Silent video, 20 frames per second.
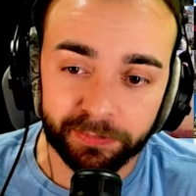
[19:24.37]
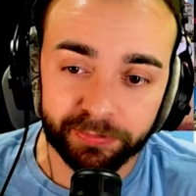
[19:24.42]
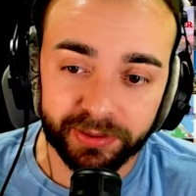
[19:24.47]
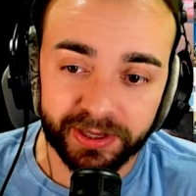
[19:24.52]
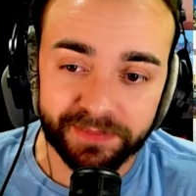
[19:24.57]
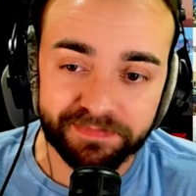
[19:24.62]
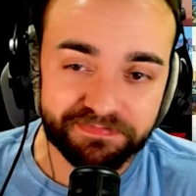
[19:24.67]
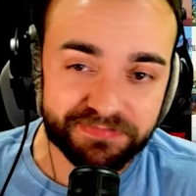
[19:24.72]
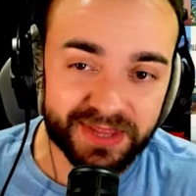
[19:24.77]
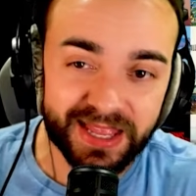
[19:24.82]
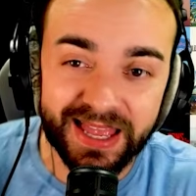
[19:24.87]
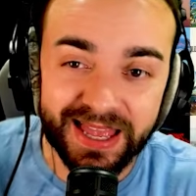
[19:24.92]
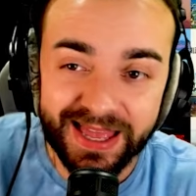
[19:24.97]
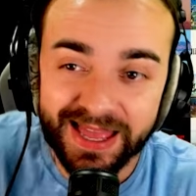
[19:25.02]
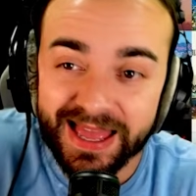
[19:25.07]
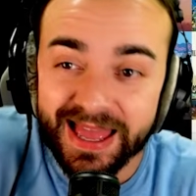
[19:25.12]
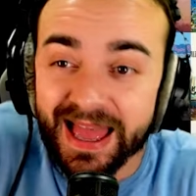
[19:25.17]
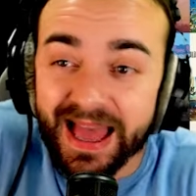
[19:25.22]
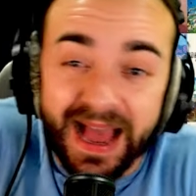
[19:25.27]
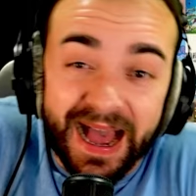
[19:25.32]
But
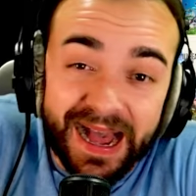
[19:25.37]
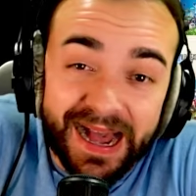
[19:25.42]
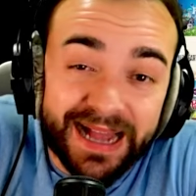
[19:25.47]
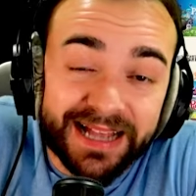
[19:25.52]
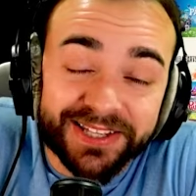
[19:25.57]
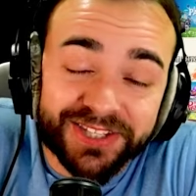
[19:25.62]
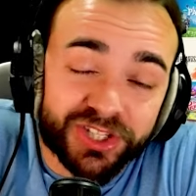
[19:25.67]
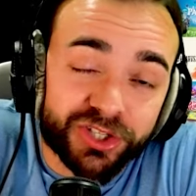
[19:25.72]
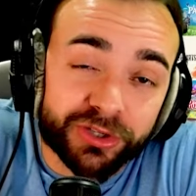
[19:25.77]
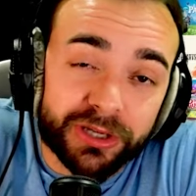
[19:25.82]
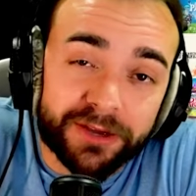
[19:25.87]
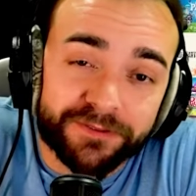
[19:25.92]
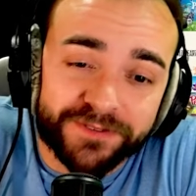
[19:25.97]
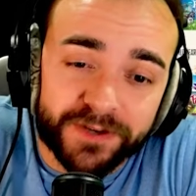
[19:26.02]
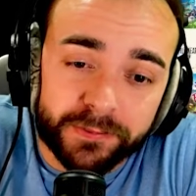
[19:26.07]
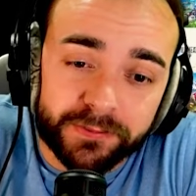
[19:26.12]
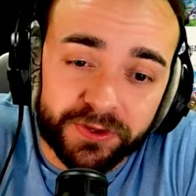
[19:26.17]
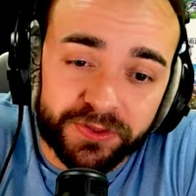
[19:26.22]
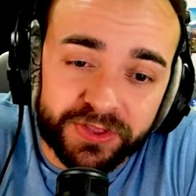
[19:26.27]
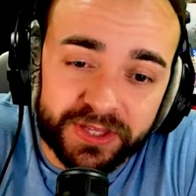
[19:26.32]
I still have
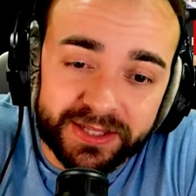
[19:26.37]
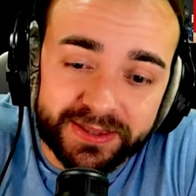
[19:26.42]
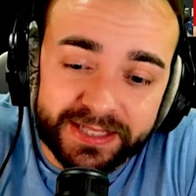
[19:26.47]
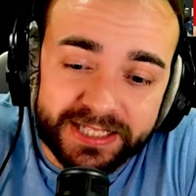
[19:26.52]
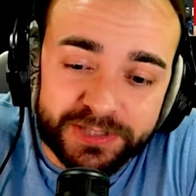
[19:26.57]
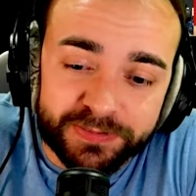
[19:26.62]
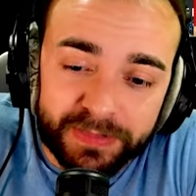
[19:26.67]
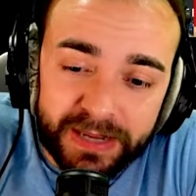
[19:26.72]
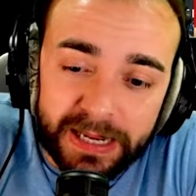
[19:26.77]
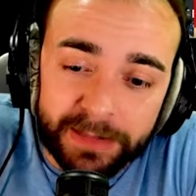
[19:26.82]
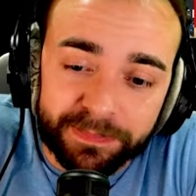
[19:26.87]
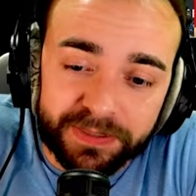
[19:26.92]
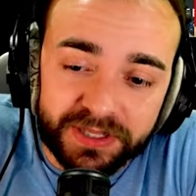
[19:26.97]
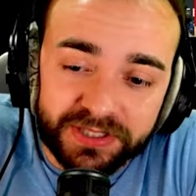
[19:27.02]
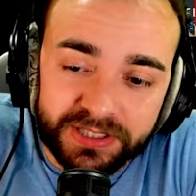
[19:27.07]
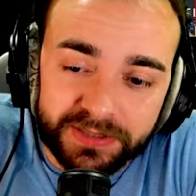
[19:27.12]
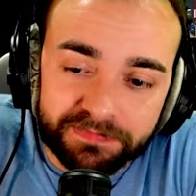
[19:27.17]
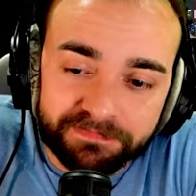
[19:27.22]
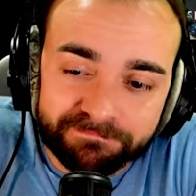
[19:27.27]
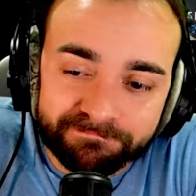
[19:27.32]
fun with it. That's my
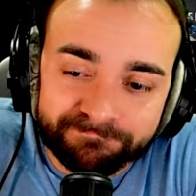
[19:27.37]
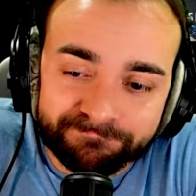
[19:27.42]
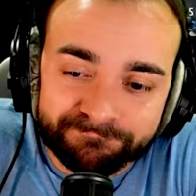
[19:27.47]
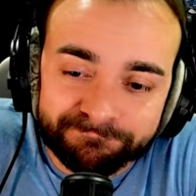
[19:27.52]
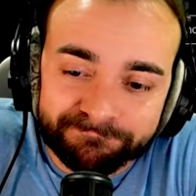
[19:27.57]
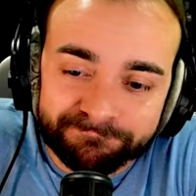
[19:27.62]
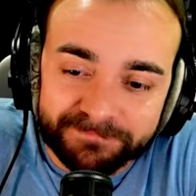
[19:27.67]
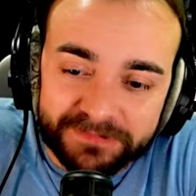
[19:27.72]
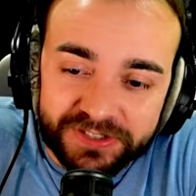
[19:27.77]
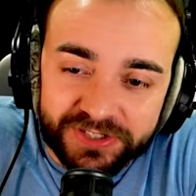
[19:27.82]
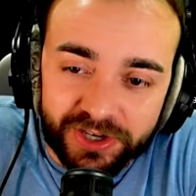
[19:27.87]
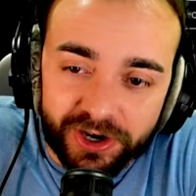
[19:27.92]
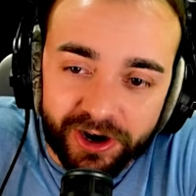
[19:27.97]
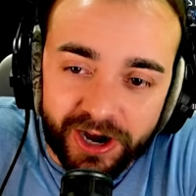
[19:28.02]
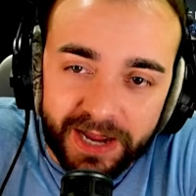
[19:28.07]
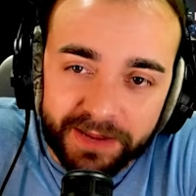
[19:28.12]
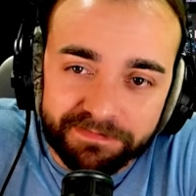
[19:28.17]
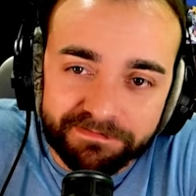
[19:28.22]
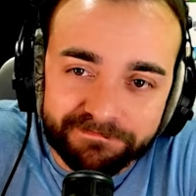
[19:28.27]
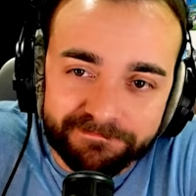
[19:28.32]
opinion. It's all right.